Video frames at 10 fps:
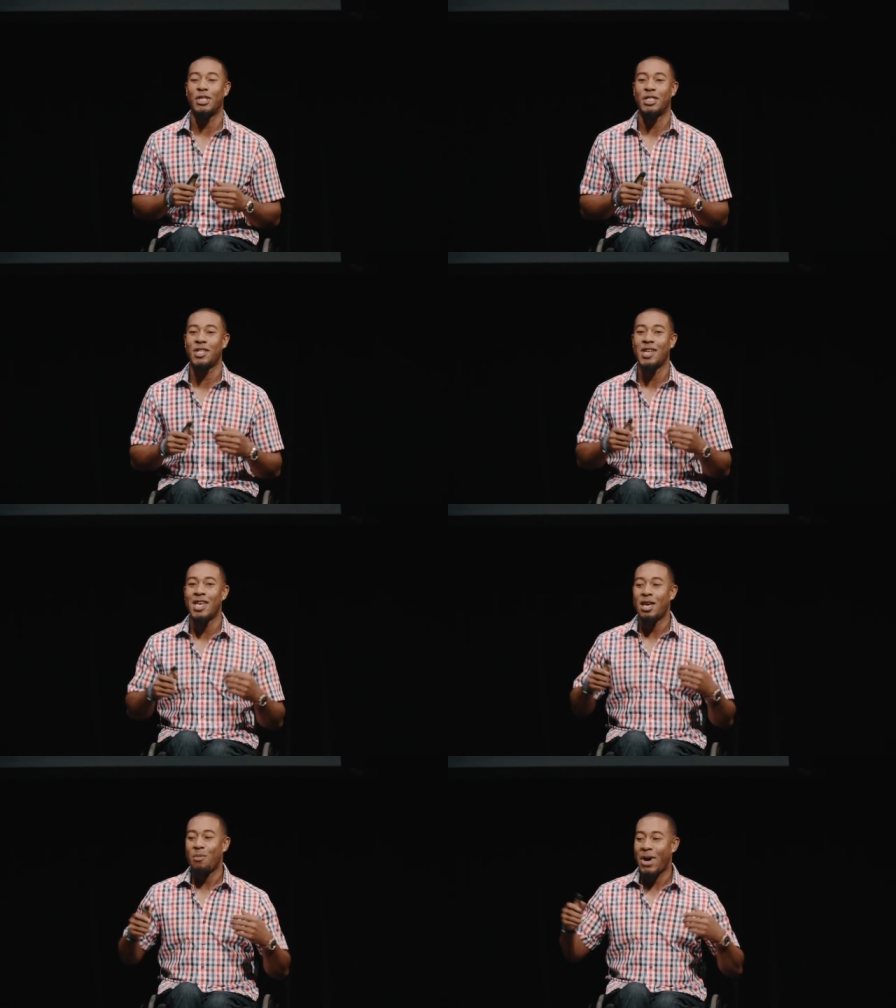these
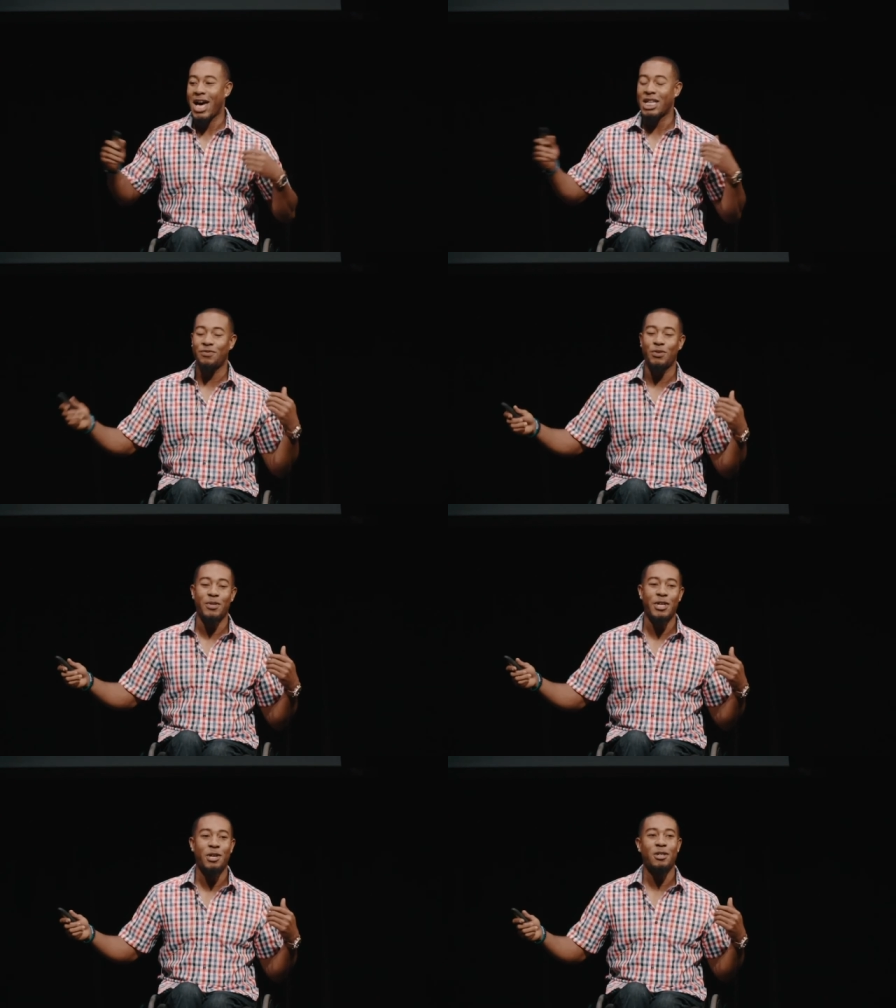past few
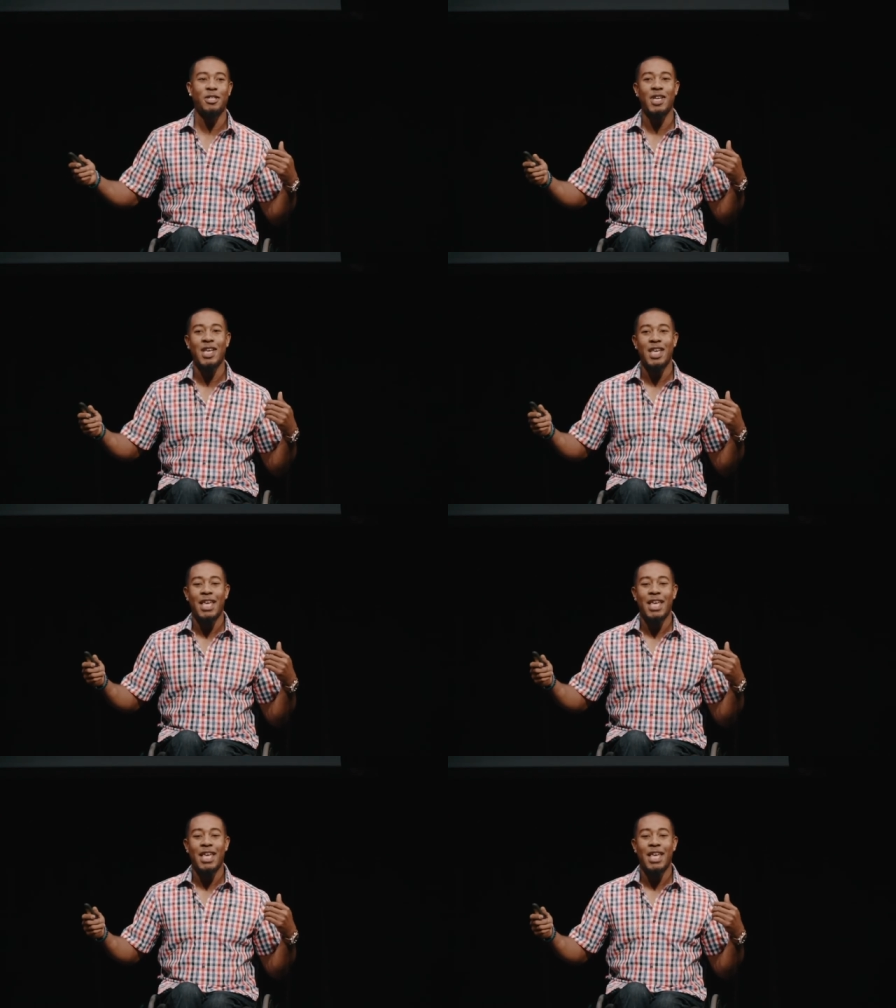years.